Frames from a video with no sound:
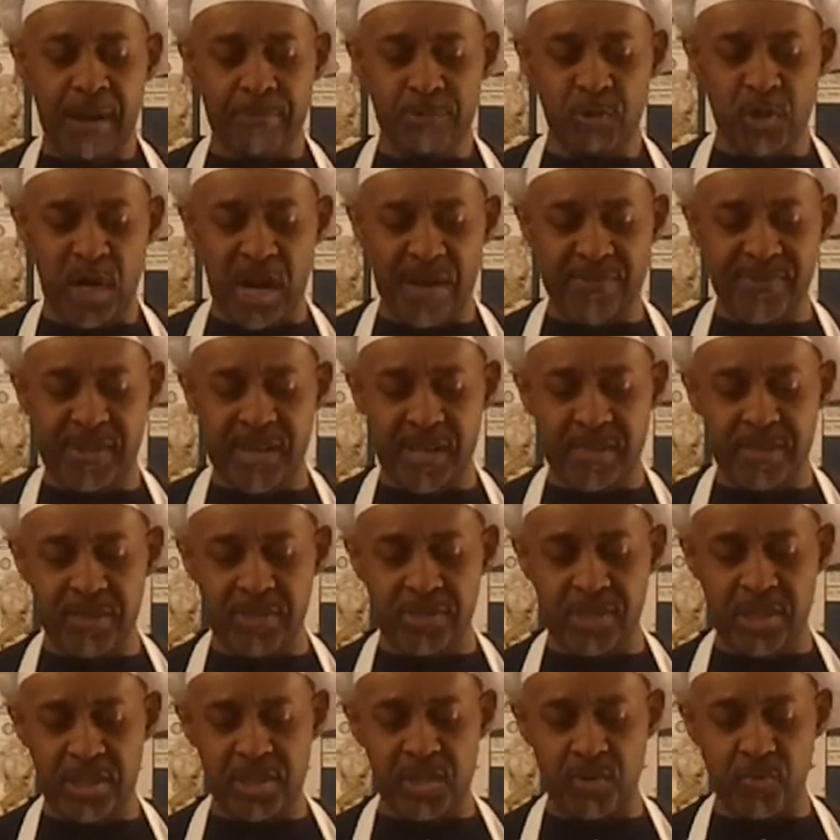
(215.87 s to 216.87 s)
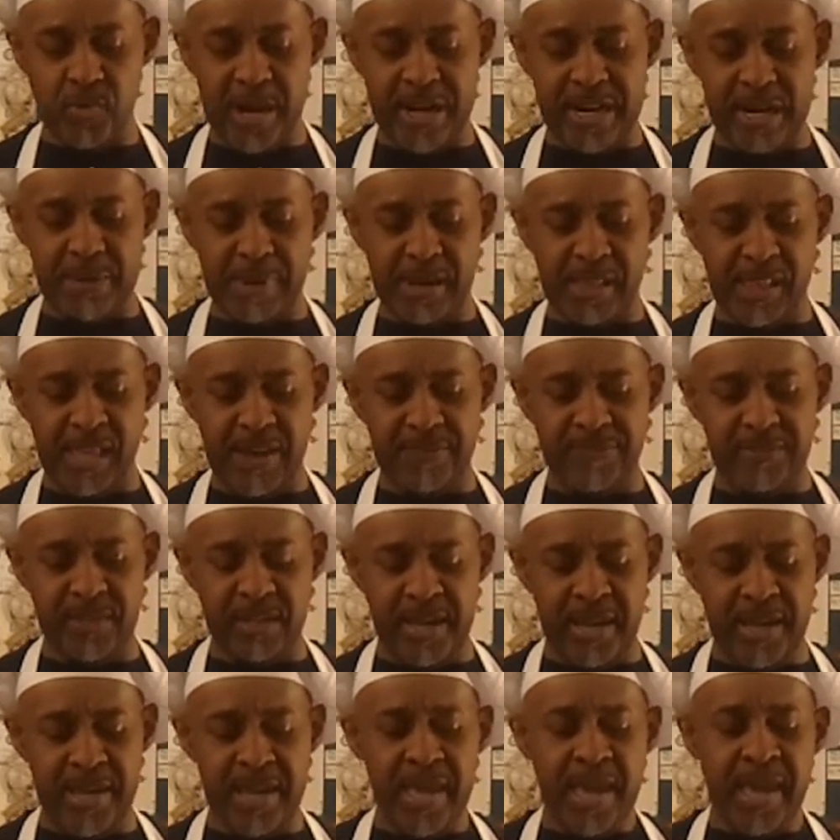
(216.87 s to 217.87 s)
I'm driving indecision right out of my life
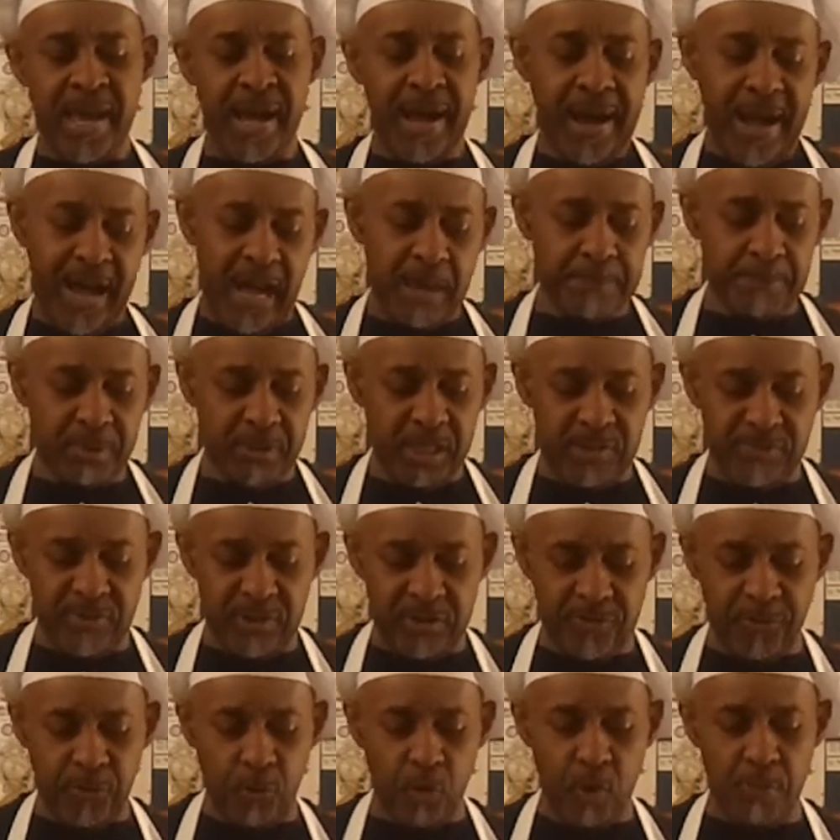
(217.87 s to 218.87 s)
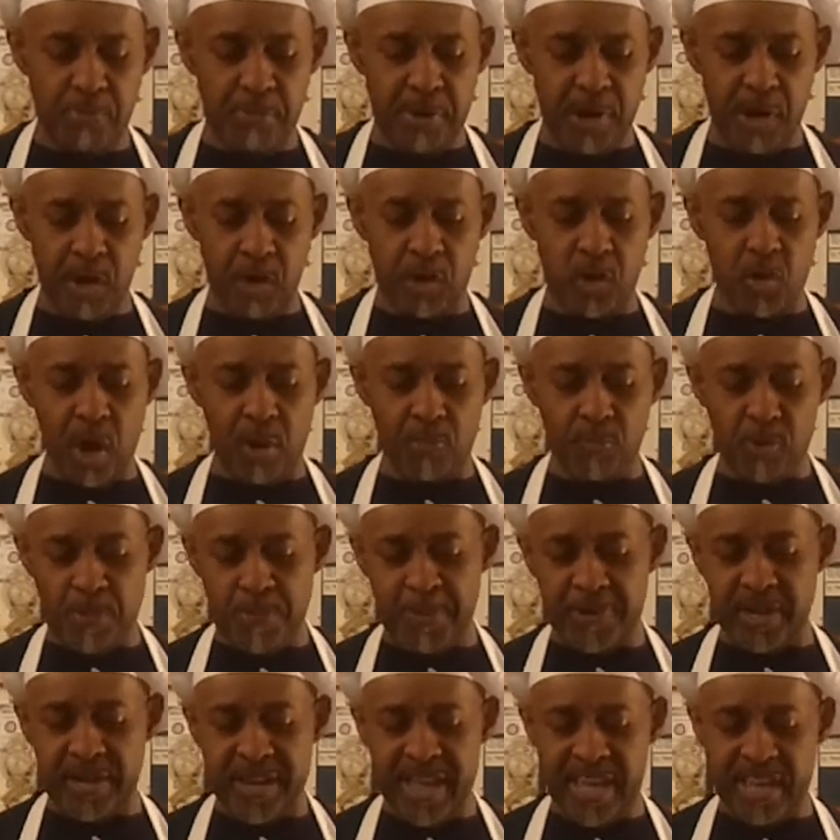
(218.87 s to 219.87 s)
today. I'm believing for a miracle. I'm
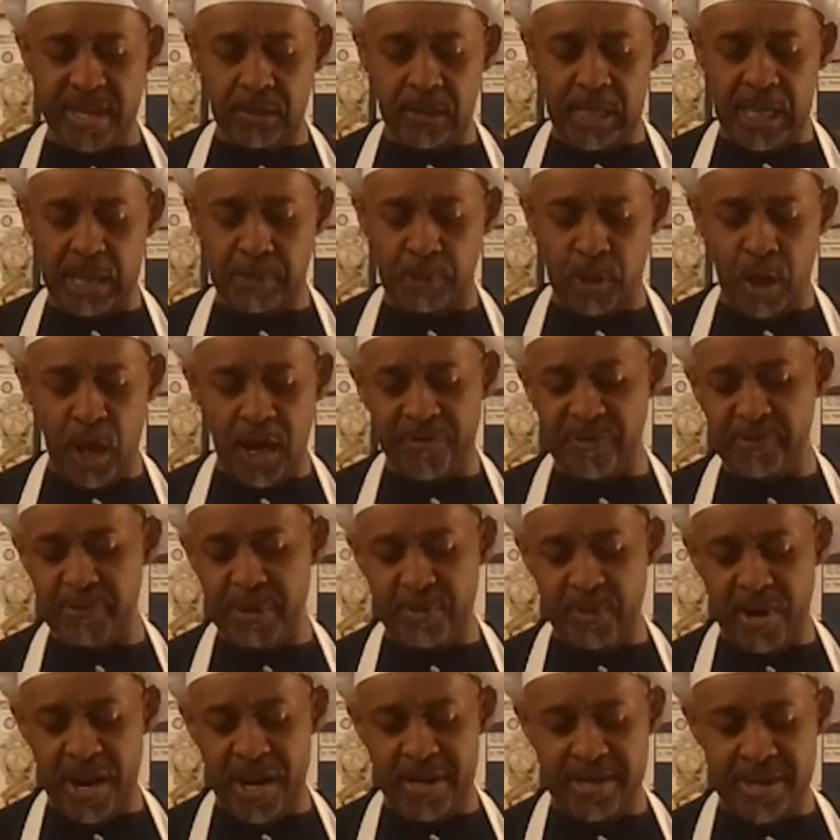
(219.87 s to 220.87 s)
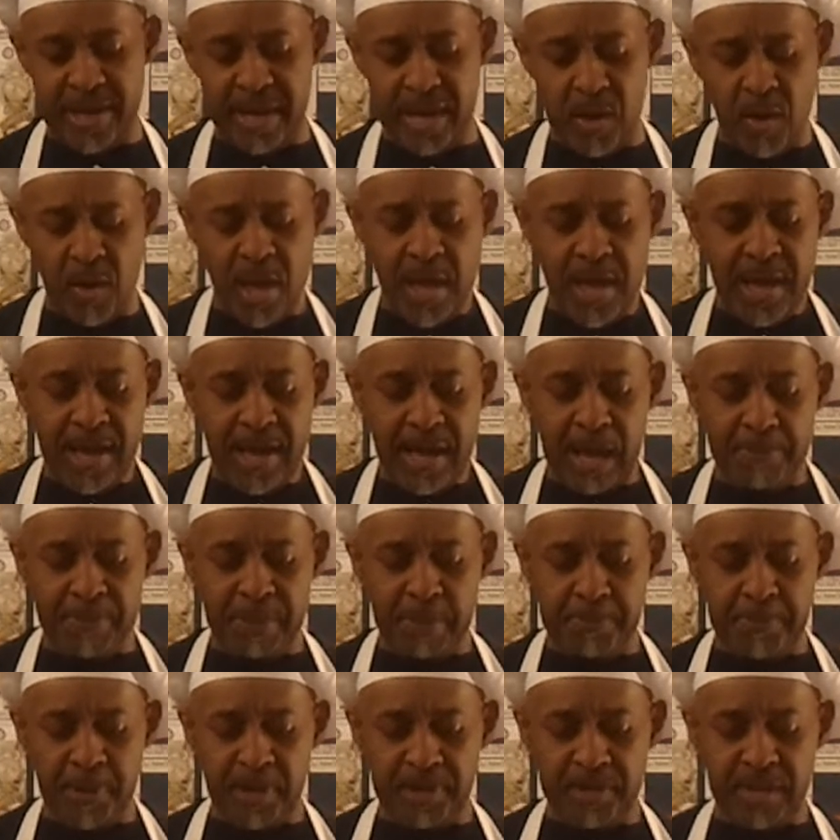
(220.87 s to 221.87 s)
ripping the negative label off of me right now. I'm
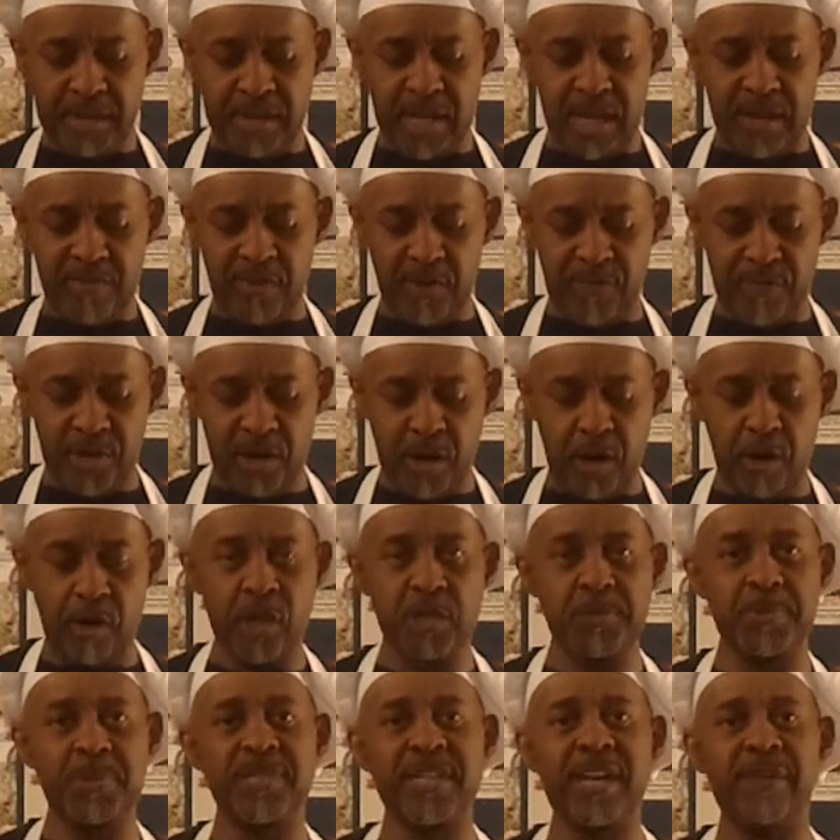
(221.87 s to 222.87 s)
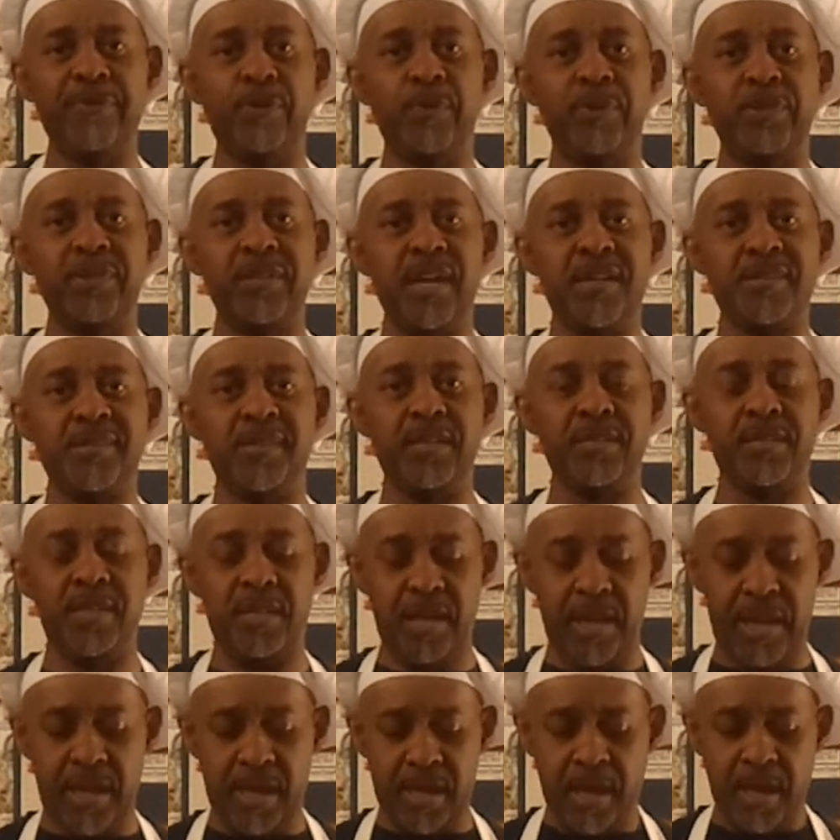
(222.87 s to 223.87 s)
an abundant giver of encouragement to everyone that I see
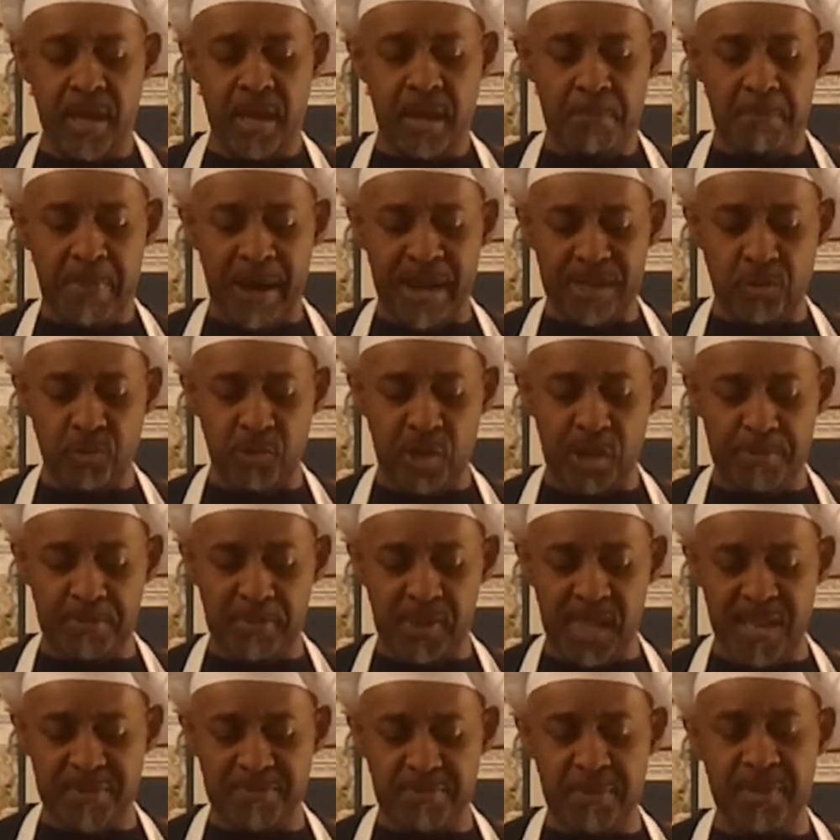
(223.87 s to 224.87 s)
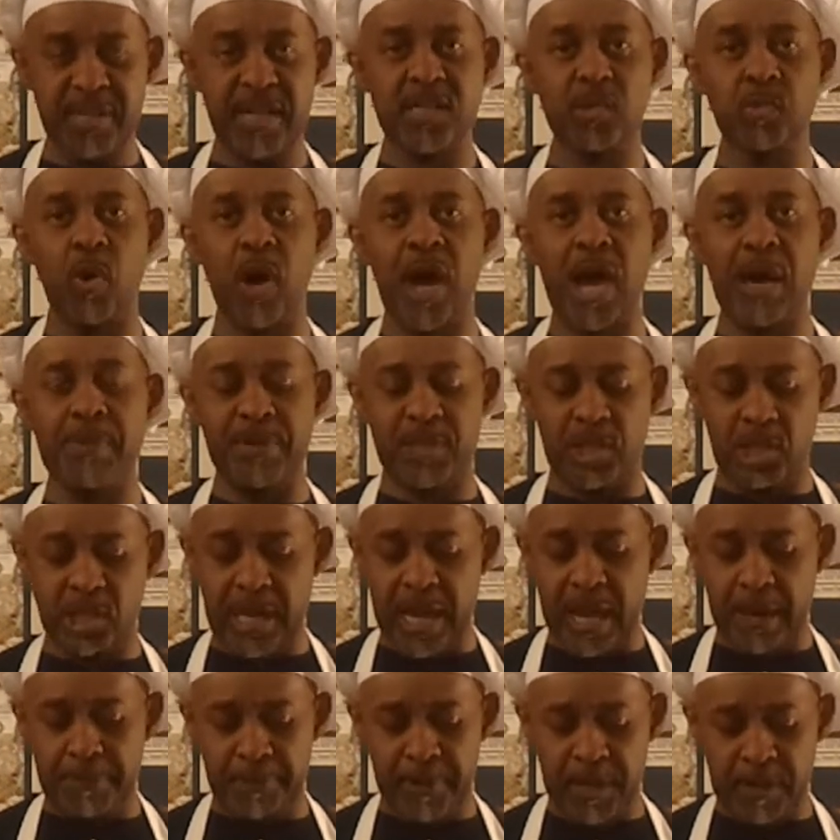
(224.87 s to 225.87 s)
today. My dream loves me. That's why I'm a
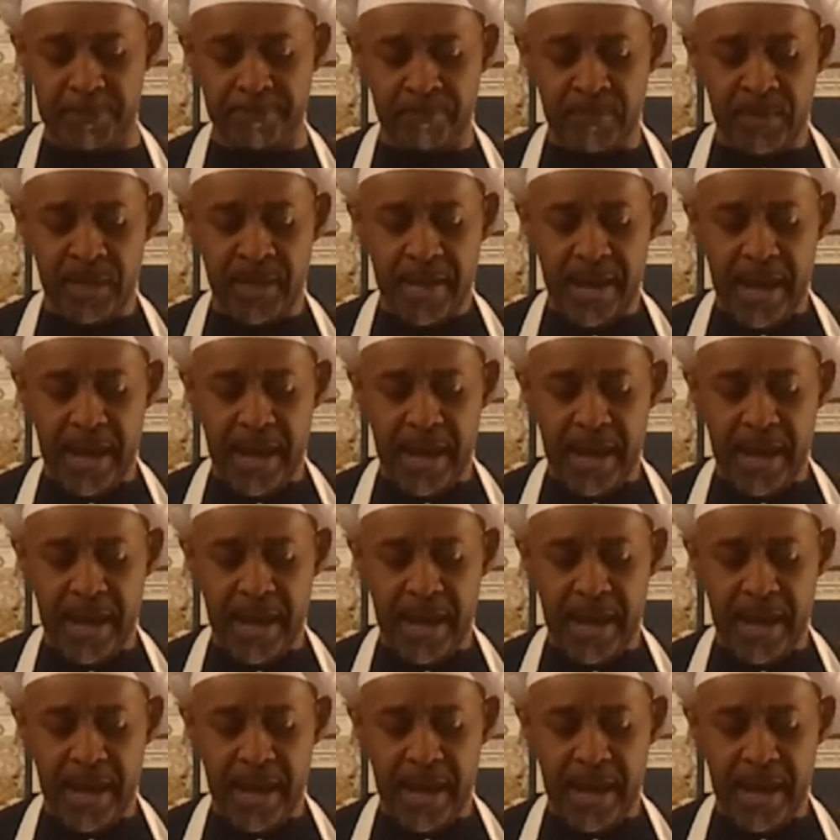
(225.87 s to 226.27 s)
champion.